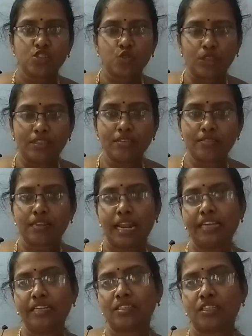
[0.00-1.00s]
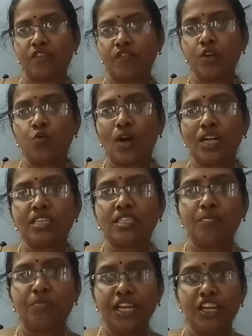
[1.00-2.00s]
So this line is given. What is
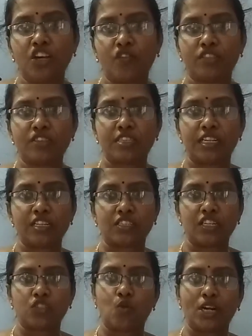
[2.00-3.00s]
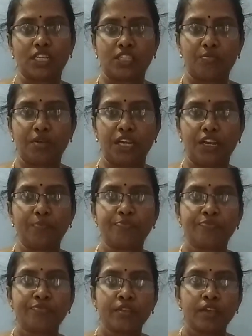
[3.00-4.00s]
the meaning of this in the sense? What is the meaning?